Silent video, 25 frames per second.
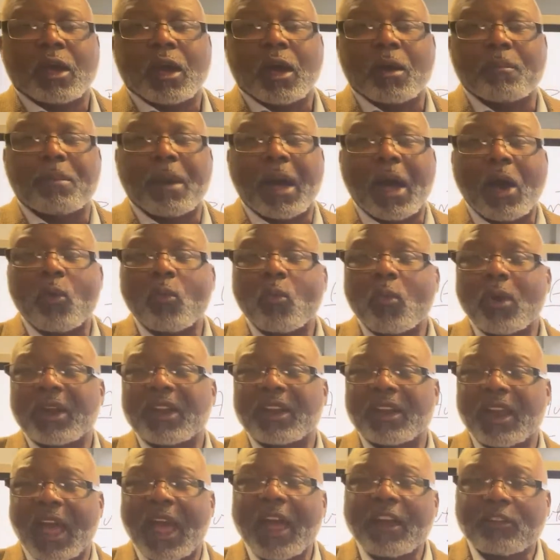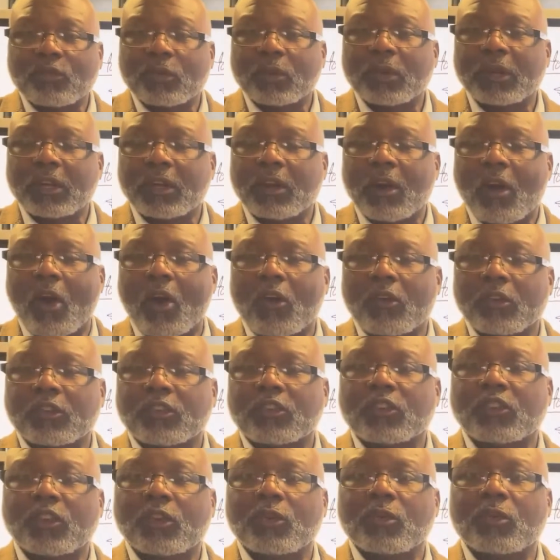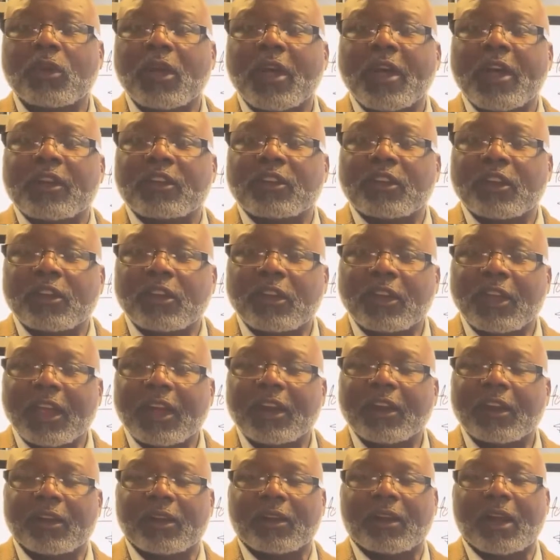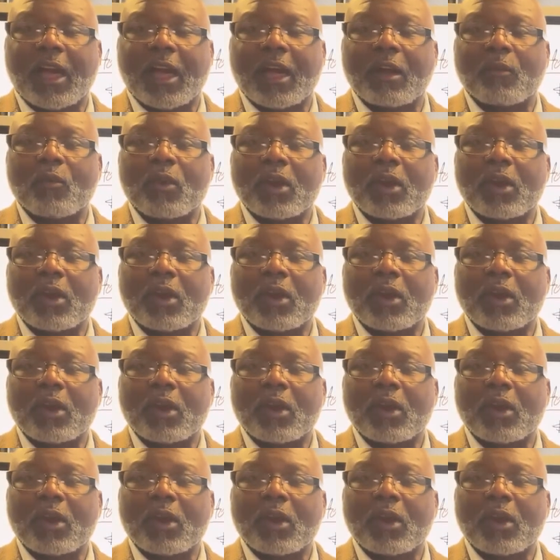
about what it actually costs you to get a client,